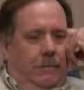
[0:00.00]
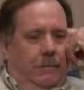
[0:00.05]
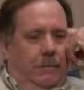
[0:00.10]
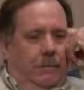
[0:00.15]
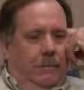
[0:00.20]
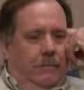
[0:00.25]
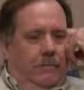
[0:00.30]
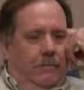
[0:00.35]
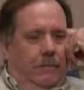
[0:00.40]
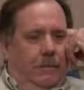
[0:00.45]

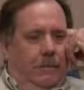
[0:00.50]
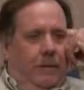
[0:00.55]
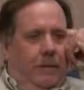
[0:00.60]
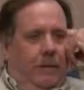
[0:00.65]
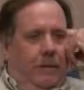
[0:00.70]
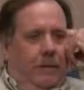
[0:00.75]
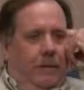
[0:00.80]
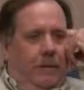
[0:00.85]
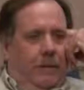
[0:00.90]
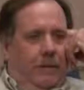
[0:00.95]
you know,
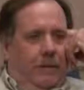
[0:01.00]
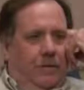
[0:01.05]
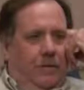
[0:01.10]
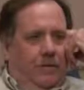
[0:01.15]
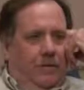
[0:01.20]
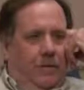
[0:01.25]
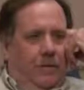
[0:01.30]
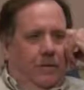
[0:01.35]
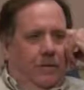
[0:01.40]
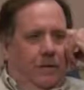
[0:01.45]
spearhead it in
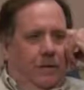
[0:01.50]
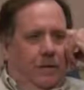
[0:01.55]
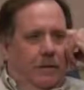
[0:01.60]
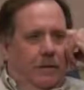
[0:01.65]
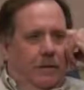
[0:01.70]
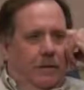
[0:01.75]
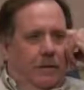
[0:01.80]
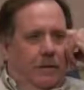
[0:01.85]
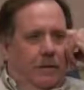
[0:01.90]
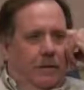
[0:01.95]
Georgia, you
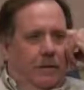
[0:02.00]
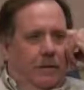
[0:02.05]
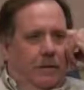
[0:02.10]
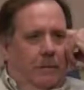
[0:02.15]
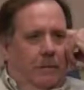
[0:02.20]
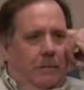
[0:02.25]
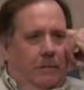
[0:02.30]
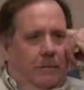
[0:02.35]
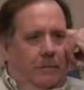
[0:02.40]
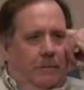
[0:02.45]
know, and
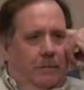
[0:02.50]
help